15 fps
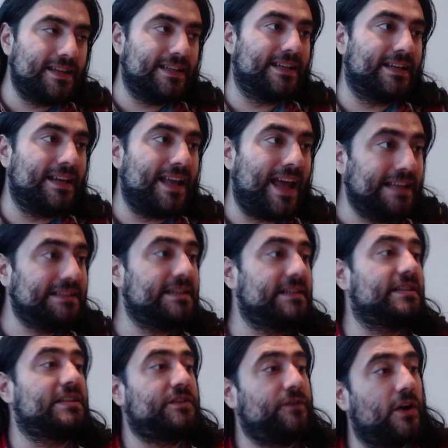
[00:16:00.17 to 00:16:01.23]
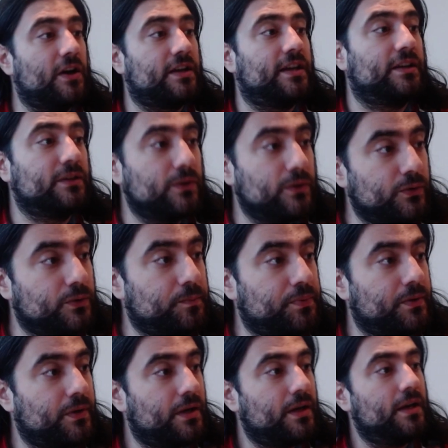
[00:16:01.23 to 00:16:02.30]
in an endless fucking loop.
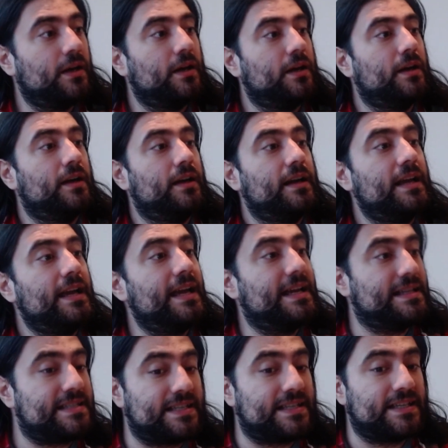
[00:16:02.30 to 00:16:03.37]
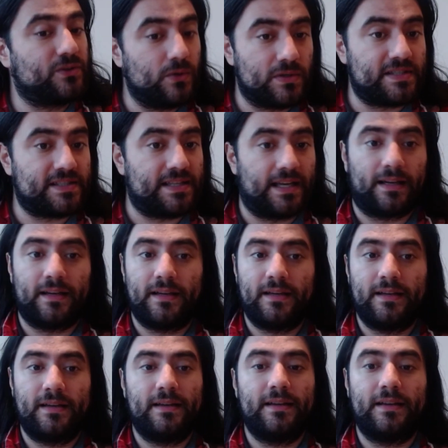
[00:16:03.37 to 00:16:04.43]
It's exhausting.
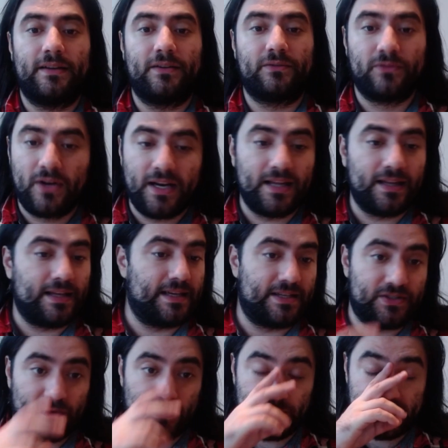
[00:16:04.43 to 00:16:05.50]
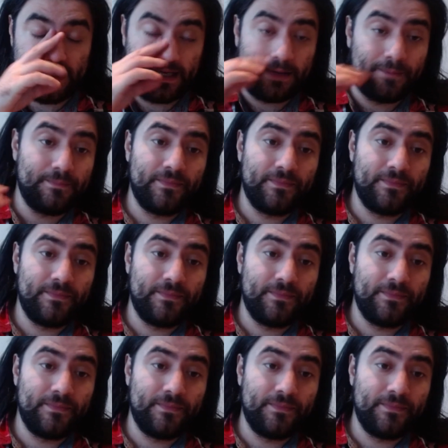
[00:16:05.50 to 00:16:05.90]
Really exhausting.